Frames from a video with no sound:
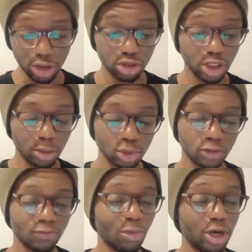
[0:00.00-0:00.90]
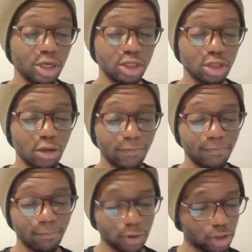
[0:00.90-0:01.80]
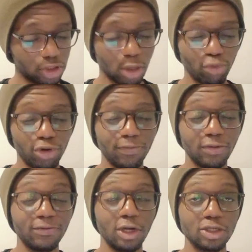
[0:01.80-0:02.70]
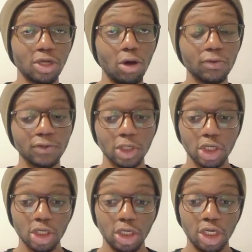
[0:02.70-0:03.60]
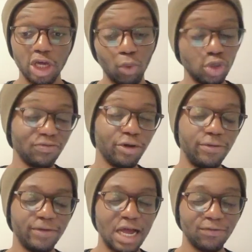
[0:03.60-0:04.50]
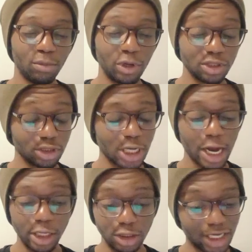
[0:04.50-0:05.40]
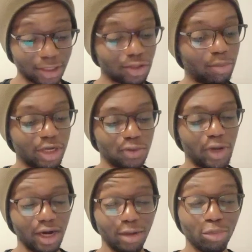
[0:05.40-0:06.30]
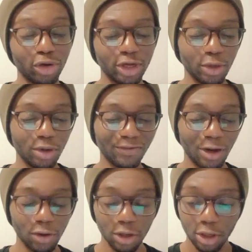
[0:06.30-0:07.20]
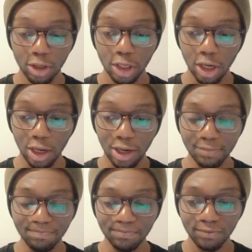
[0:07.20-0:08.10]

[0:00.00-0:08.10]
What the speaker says: in terms of my summary of the first half, it was very flat from us, and that's the best way I can put it without um,